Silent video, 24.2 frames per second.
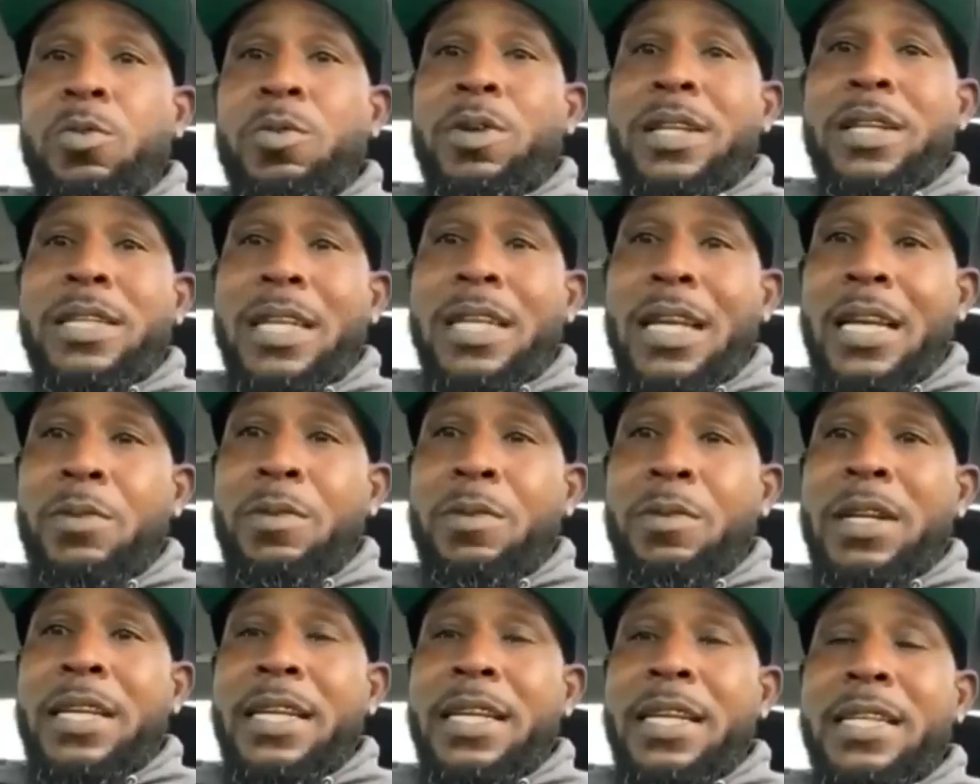we're dealing
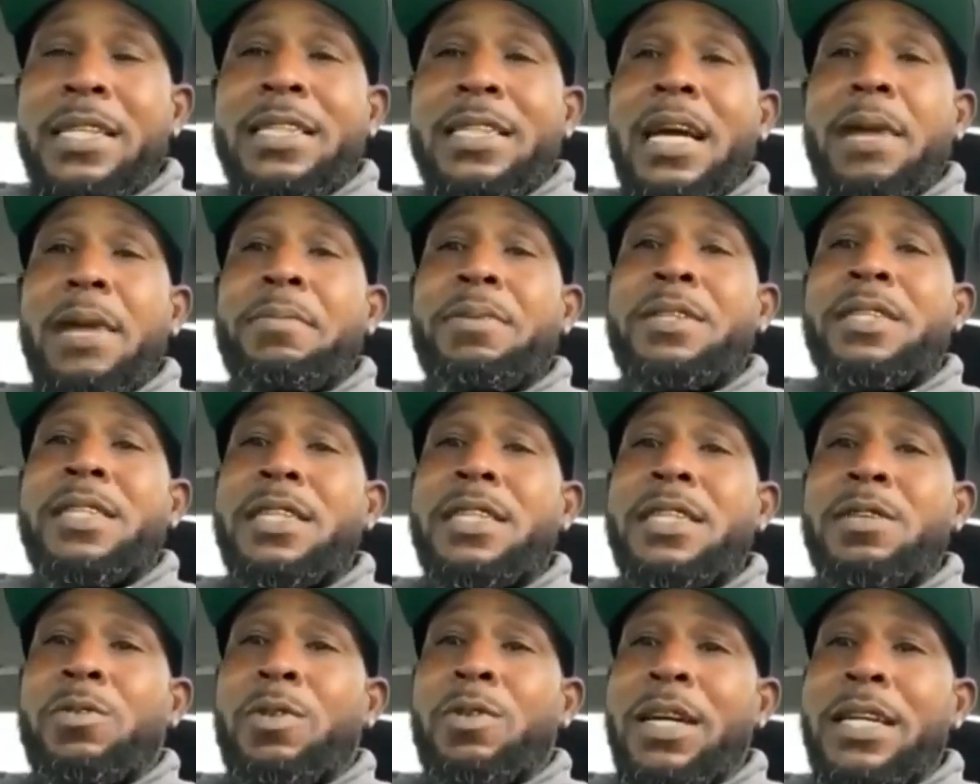with these type of
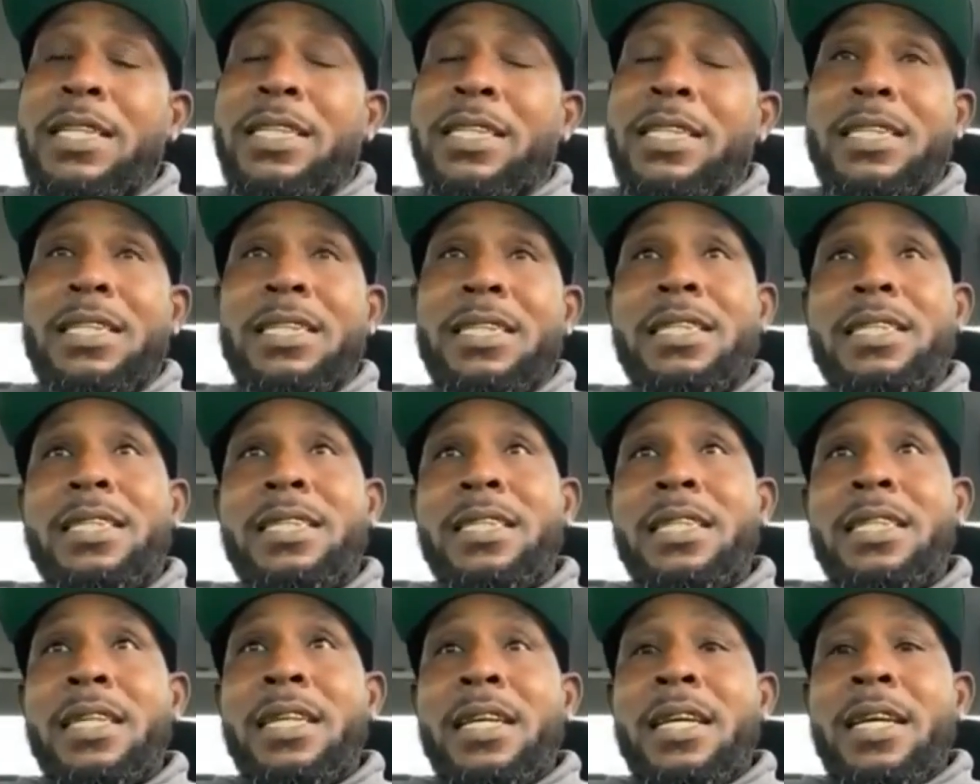situations,
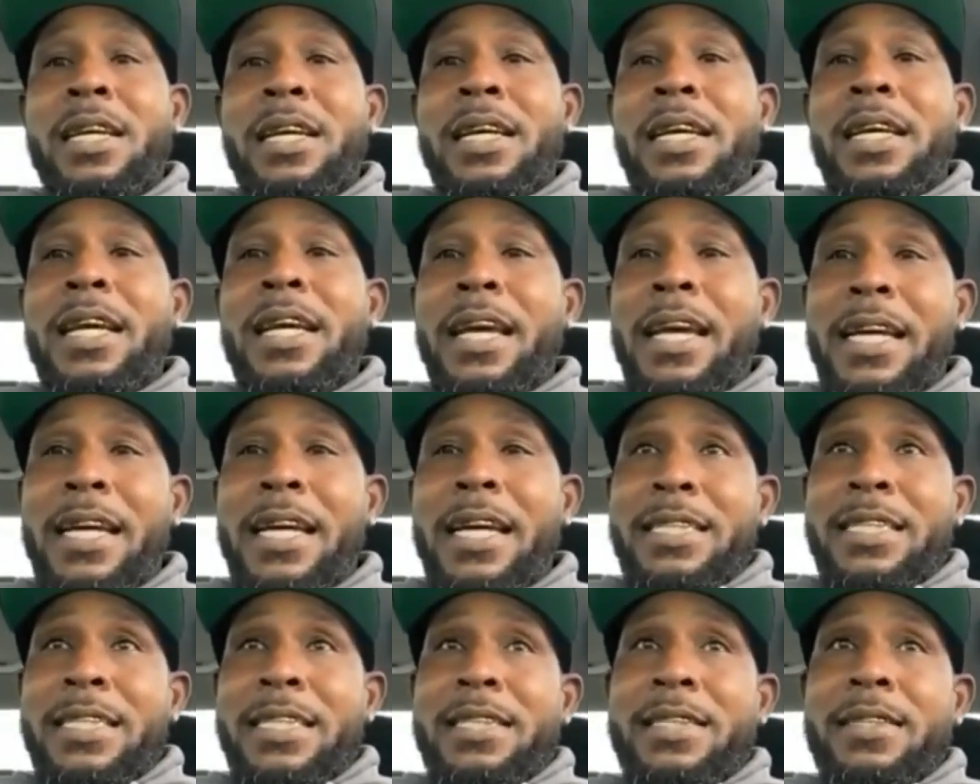
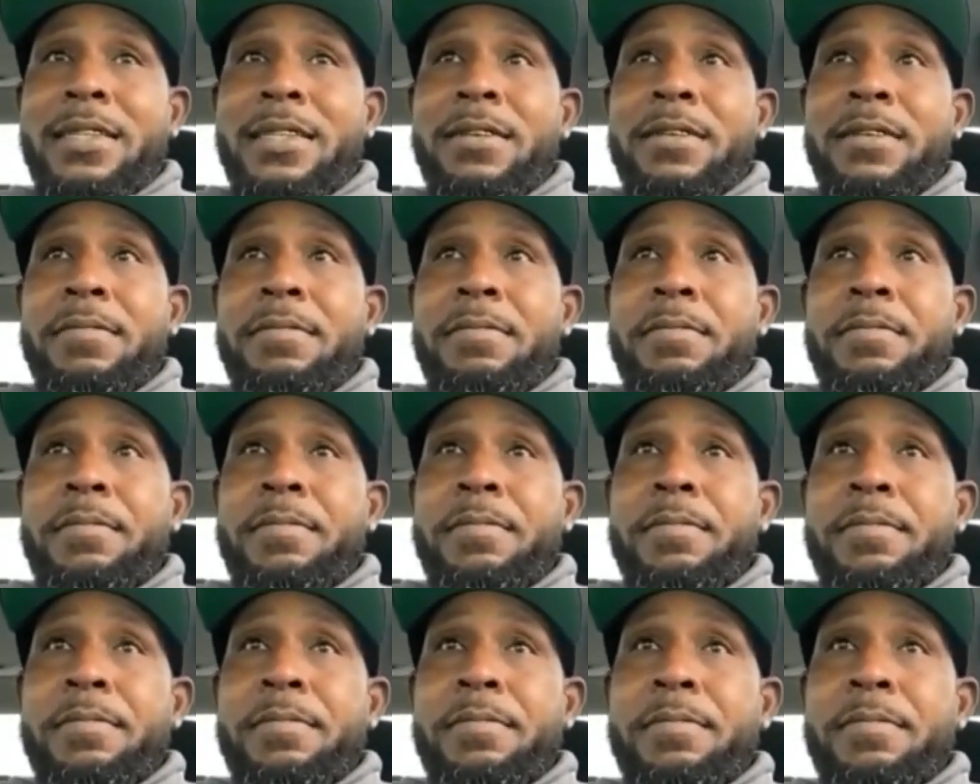it's
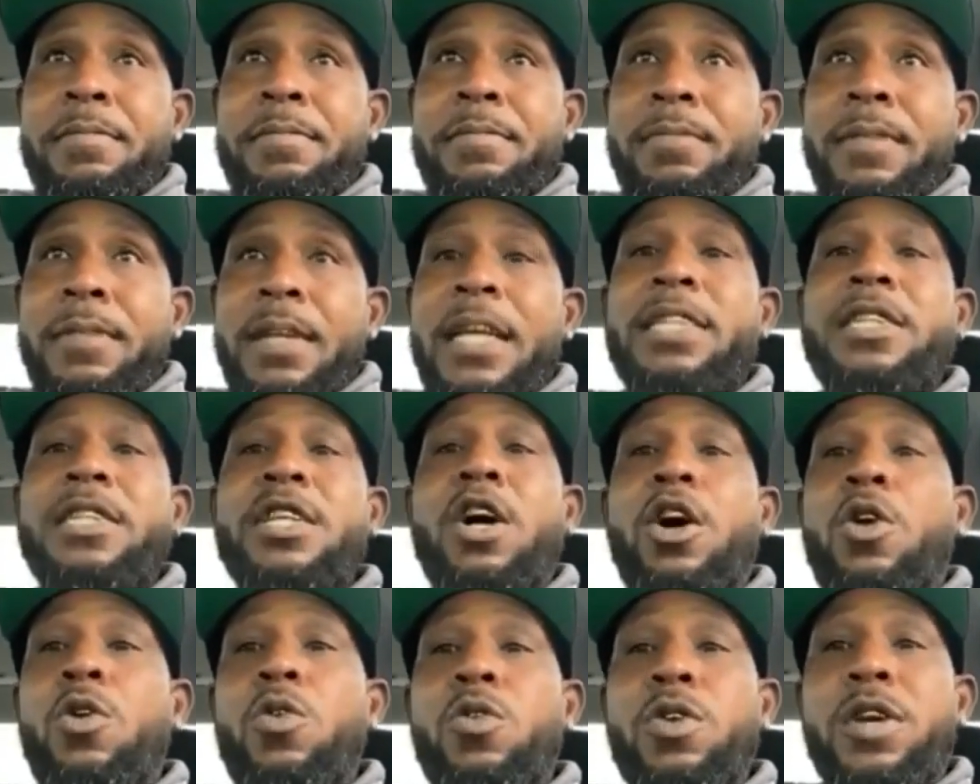it's a
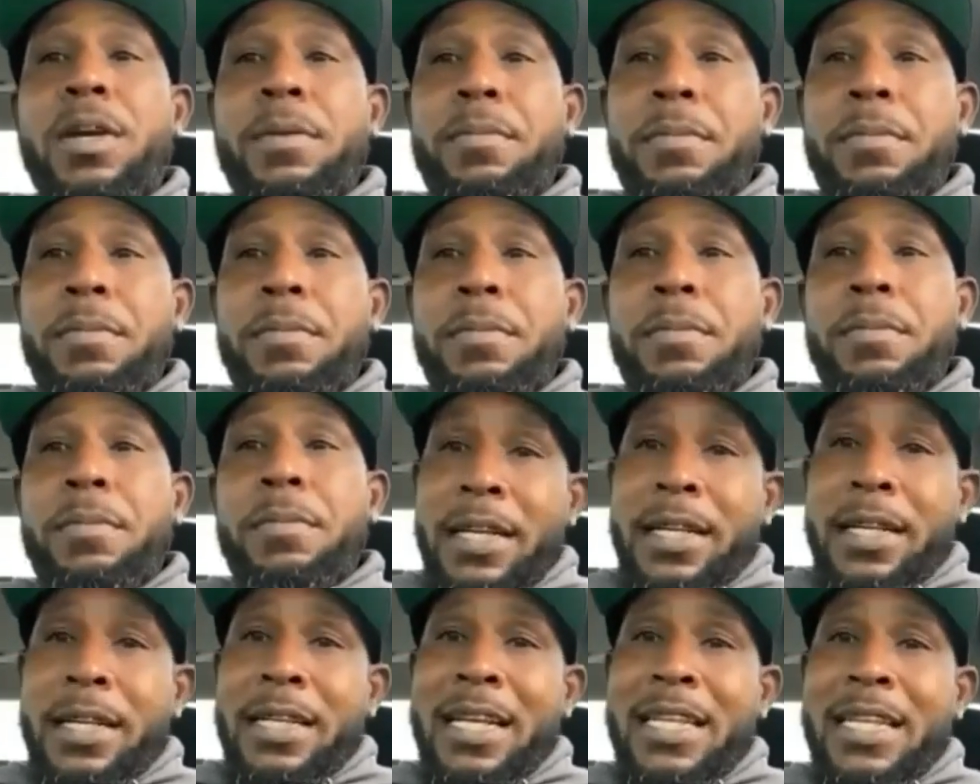whole
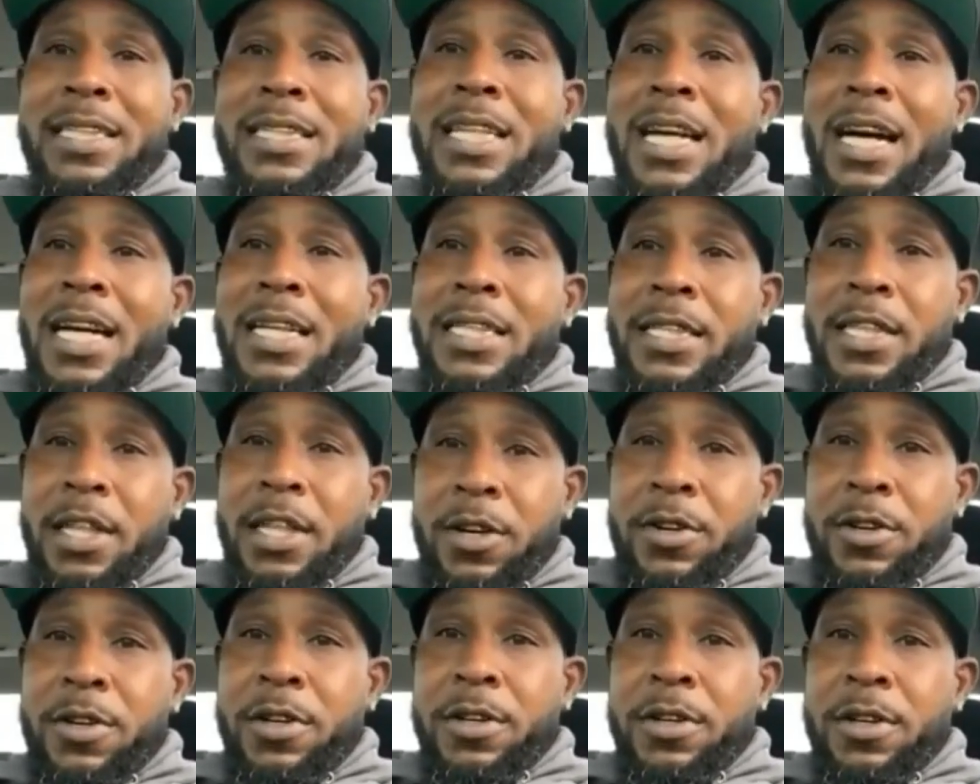community that starts to hurt